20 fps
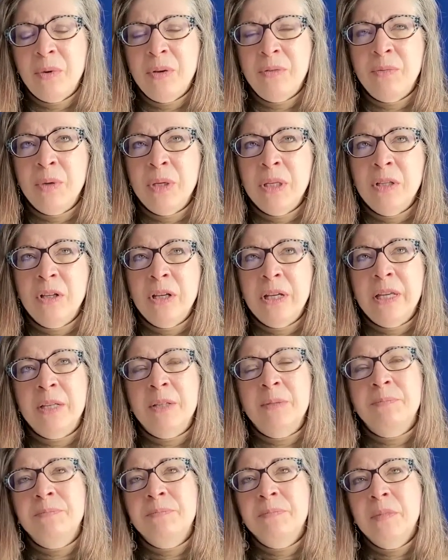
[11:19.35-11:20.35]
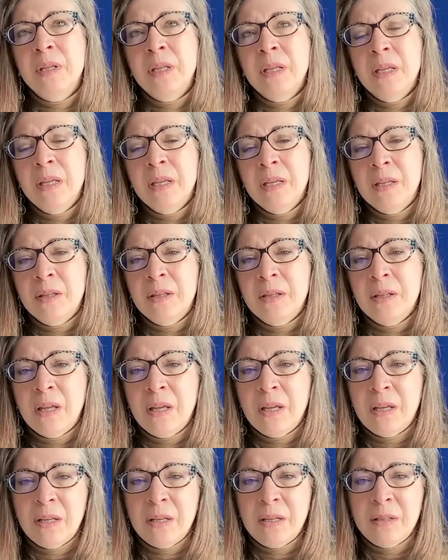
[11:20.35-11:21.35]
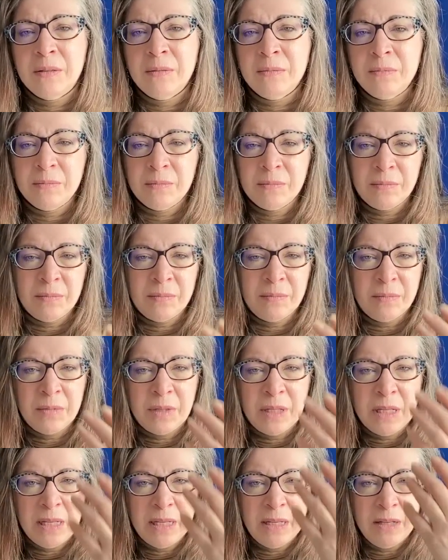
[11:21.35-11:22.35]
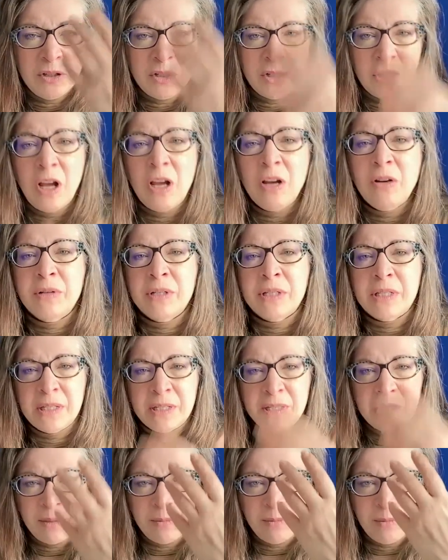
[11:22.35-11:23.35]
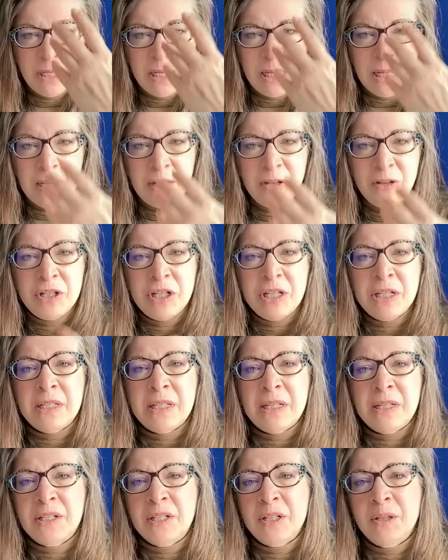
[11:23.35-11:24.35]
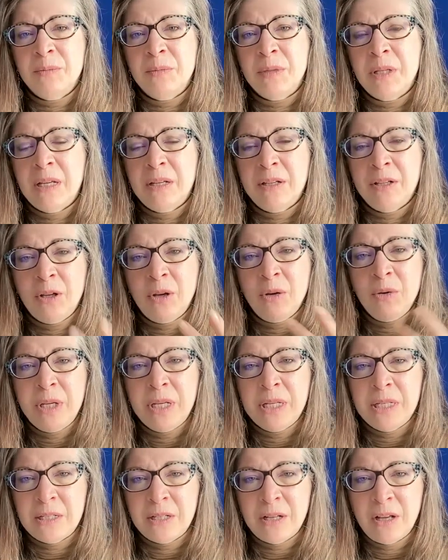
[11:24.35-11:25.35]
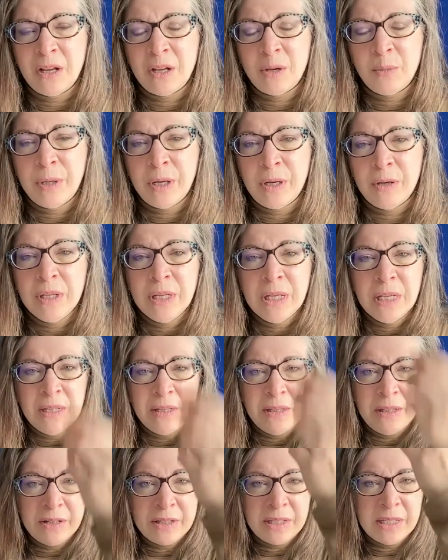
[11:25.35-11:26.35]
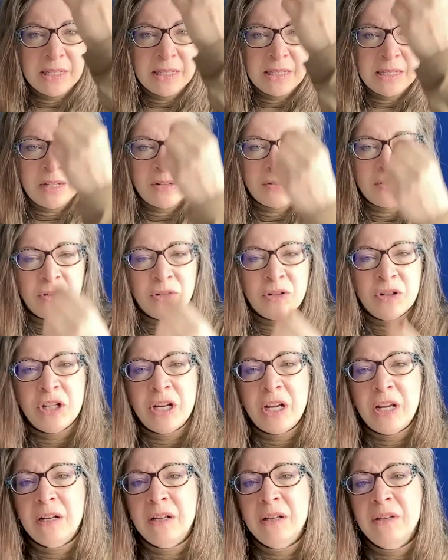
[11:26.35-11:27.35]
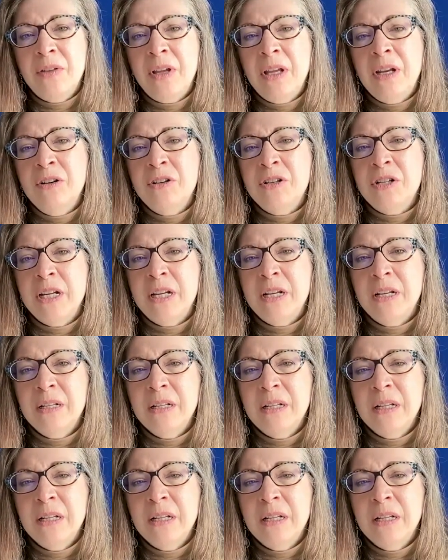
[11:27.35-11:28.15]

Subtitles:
If we look at the chakra system, the energy system that yogis talk about, there's this central channel of energy.